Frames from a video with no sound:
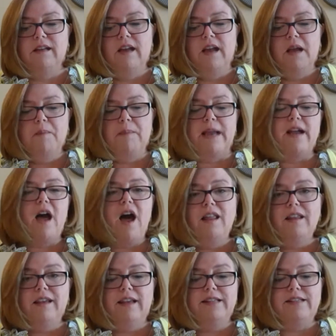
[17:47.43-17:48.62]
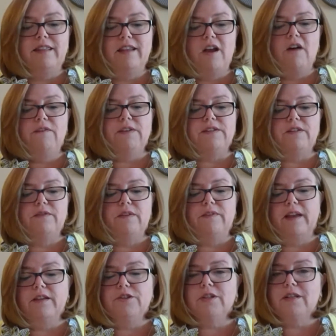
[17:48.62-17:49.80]
My colleagues in the Office of
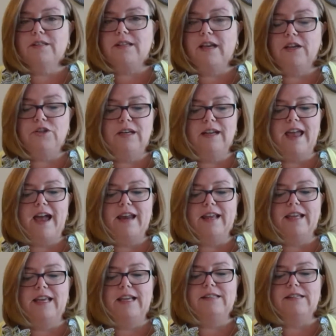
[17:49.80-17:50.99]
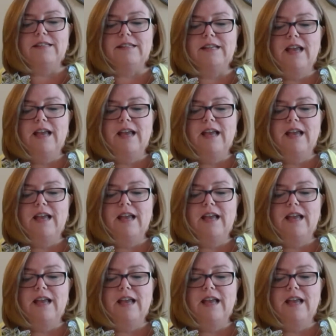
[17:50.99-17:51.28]
Evangelization and Catechesis